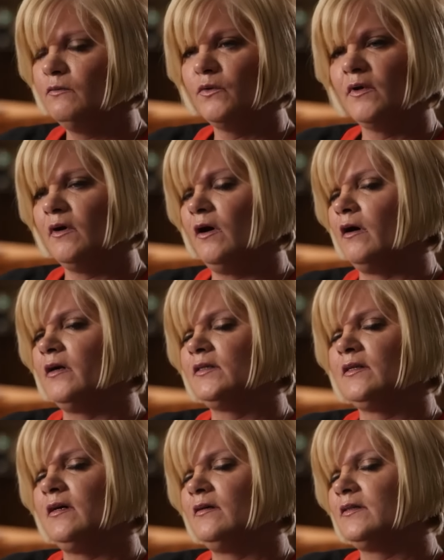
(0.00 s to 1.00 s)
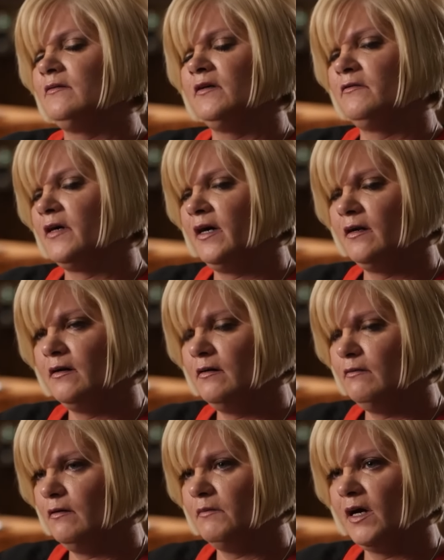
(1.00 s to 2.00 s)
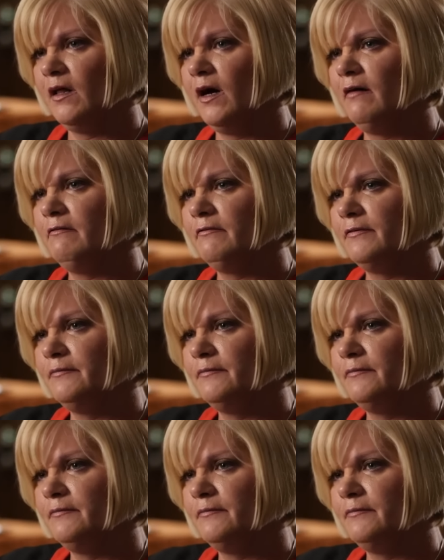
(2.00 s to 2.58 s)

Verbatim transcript: One of the hardest things I've ever had to do in my life.